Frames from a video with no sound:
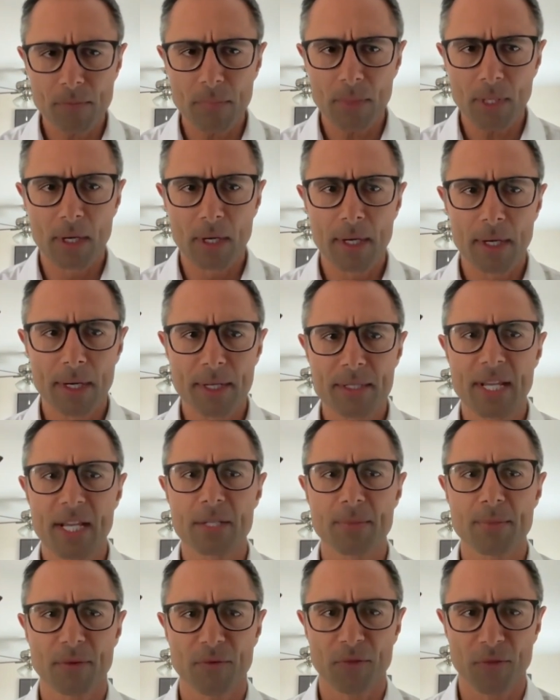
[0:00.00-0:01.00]

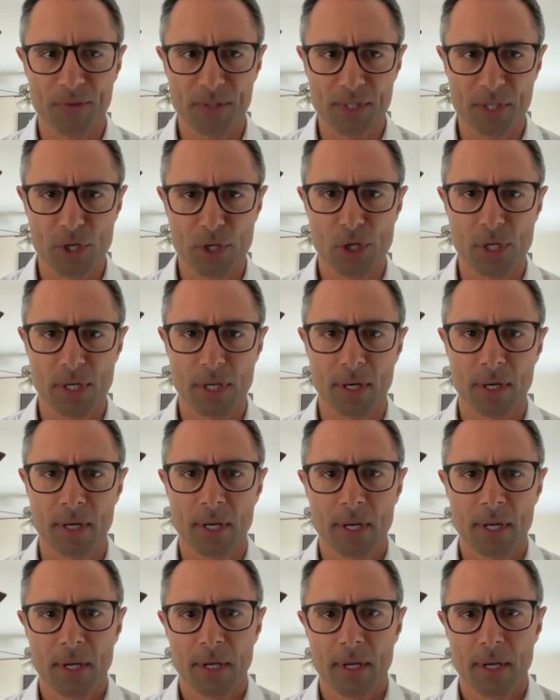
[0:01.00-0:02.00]
assessment of a physician
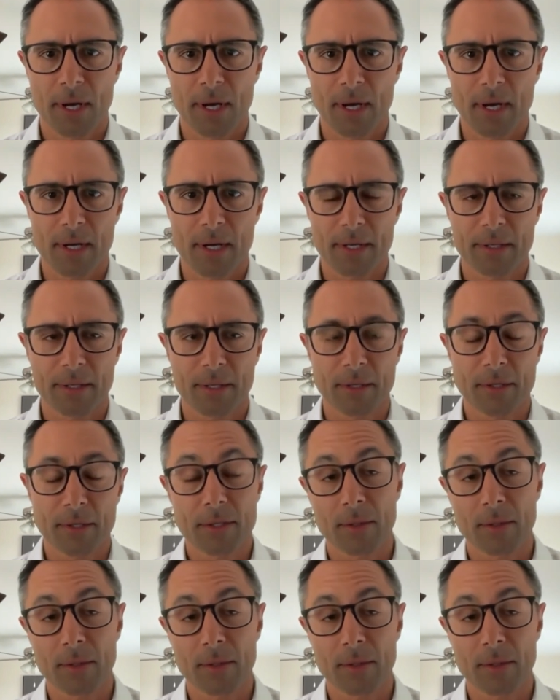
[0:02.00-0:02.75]
and